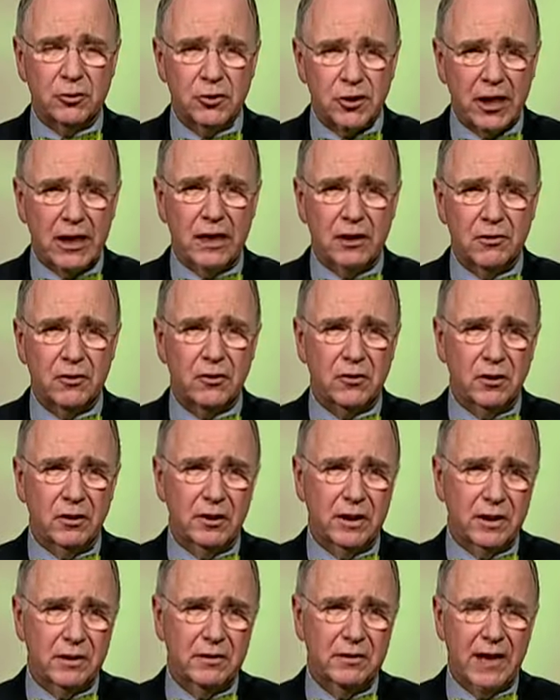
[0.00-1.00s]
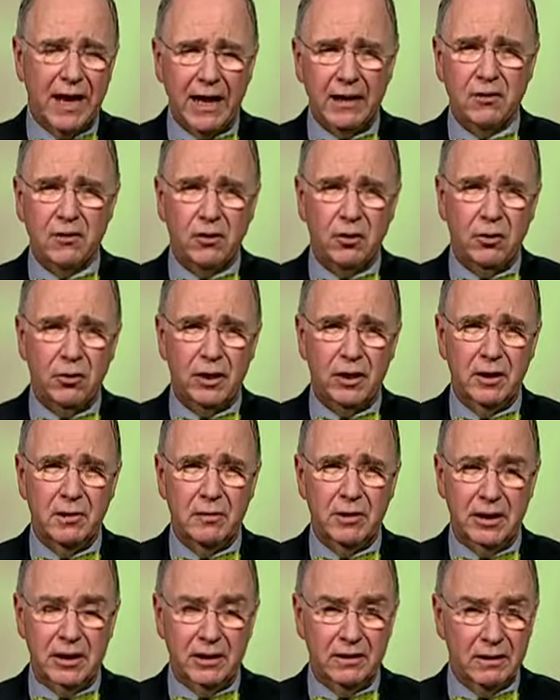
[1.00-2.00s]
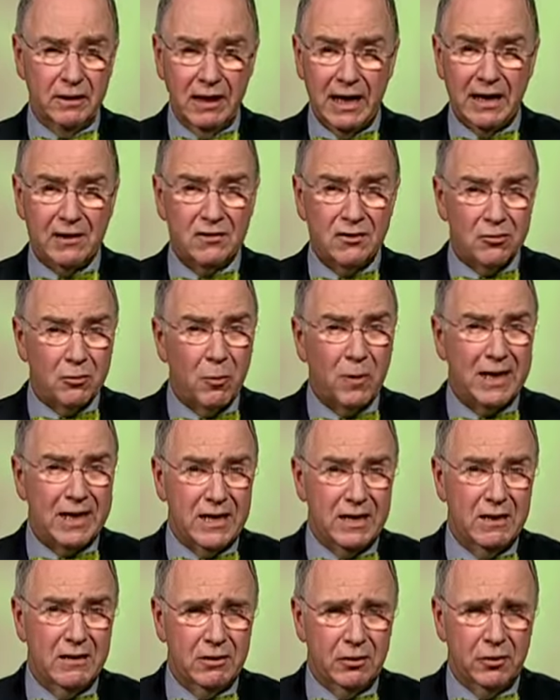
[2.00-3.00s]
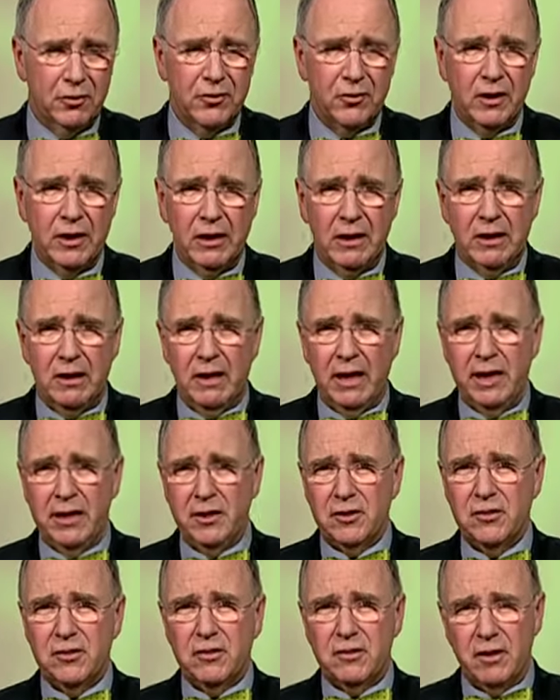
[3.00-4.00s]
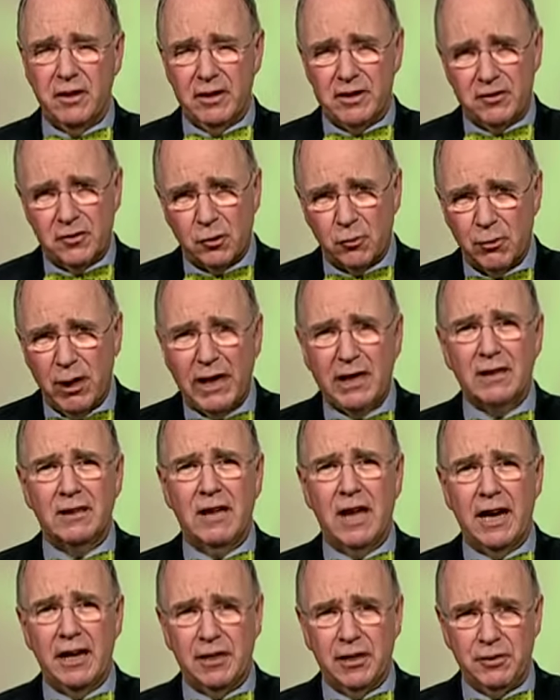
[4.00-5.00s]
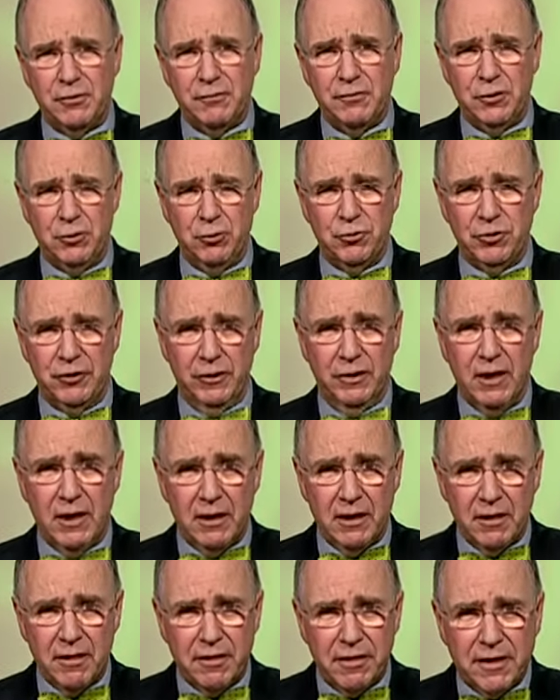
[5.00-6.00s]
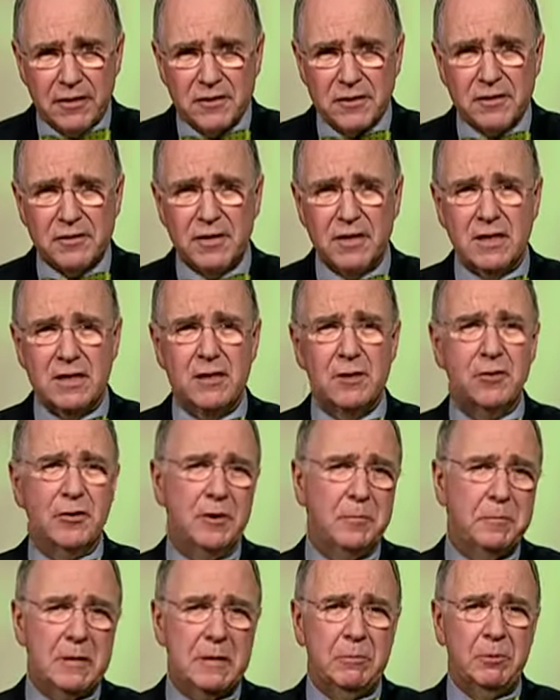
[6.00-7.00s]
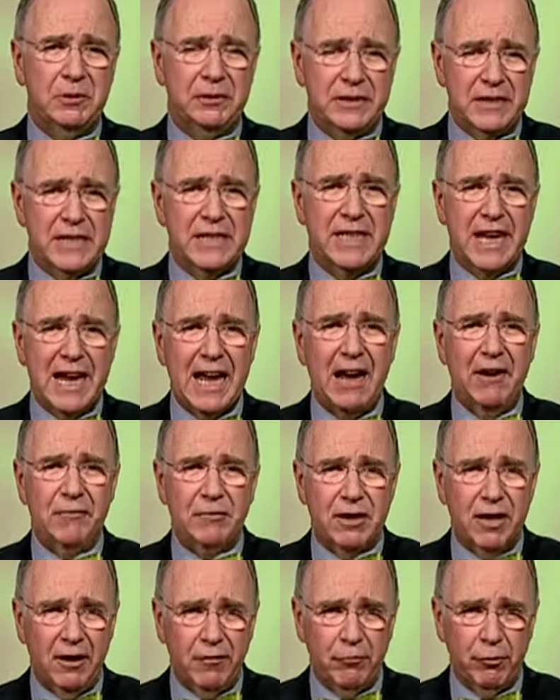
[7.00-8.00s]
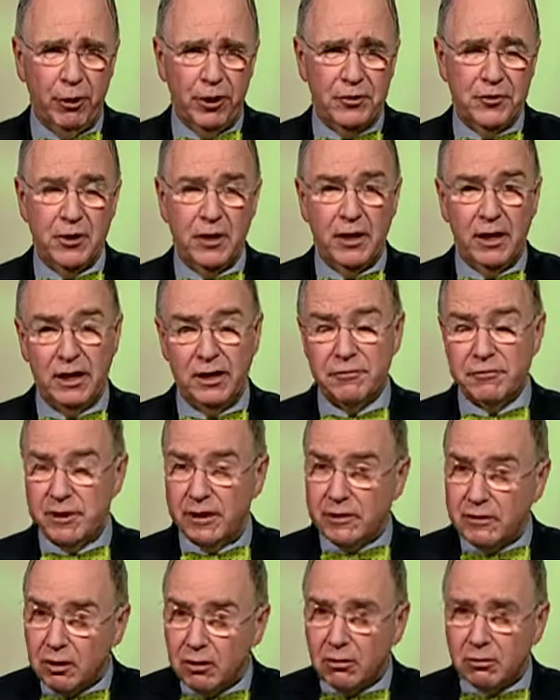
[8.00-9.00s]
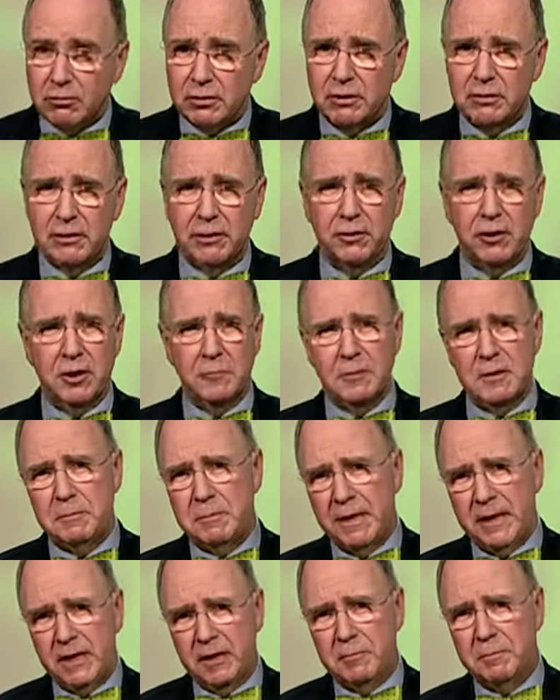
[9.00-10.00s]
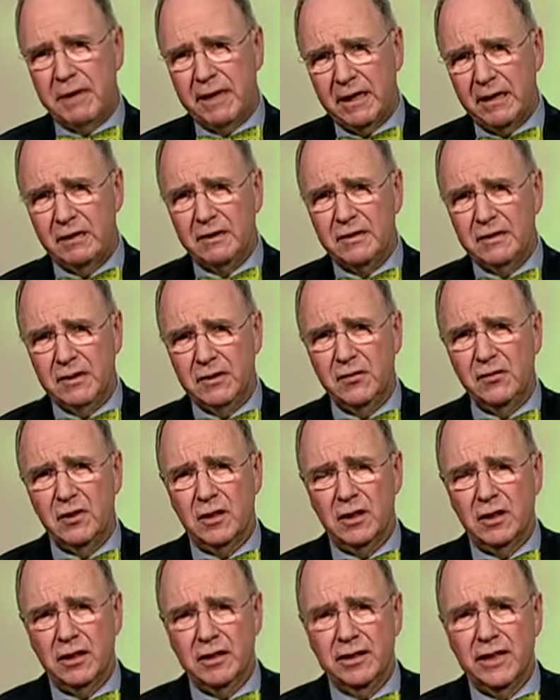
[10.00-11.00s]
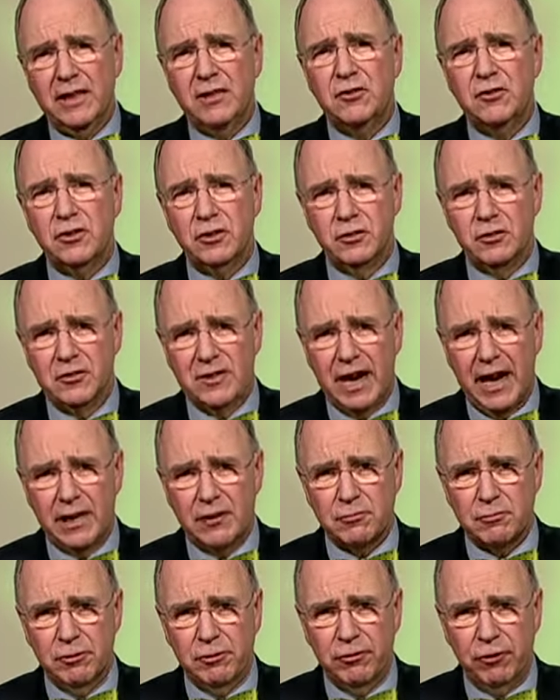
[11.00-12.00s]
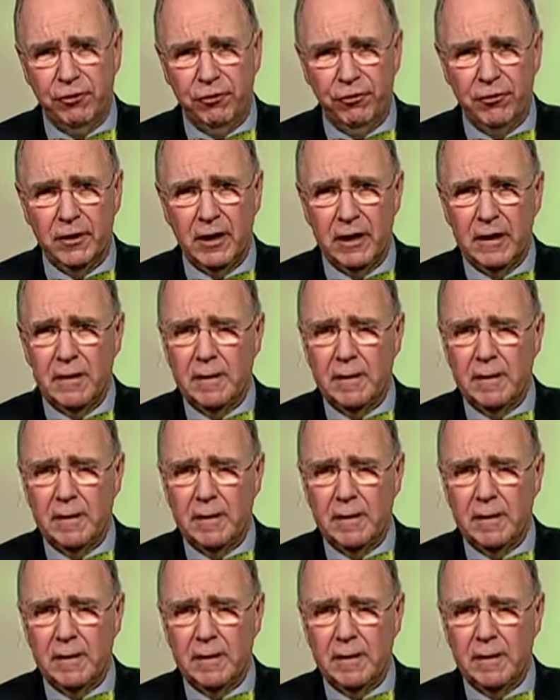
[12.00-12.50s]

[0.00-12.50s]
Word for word: change to the tax code in the last 20 years. And it's created a lot of confusion. This is the year that people need to have coverage. And if they don't, they're going to be paying penalties on next year's tax return.